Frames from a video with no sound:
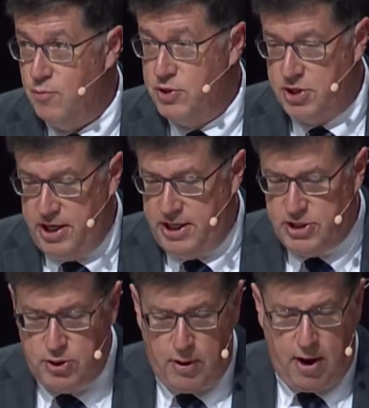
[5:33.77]
which
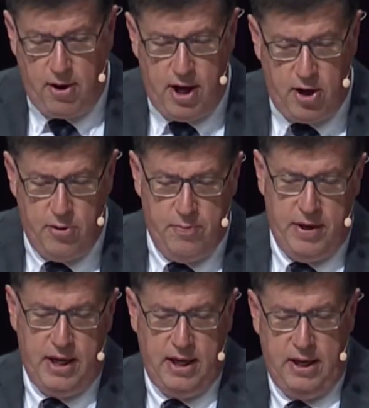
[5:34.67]
leads to our letter
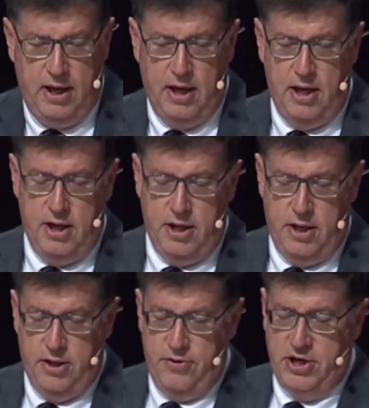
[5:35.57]
B
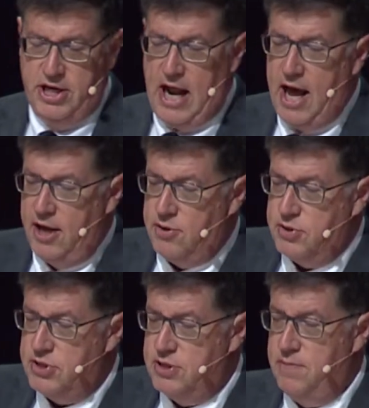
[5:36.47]
the
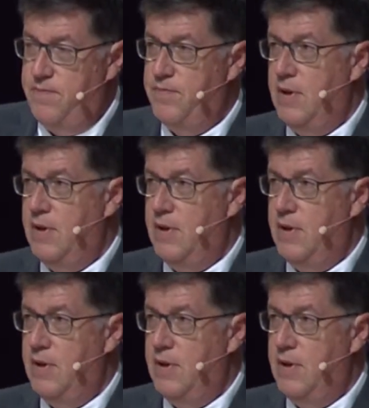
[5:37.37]
denials.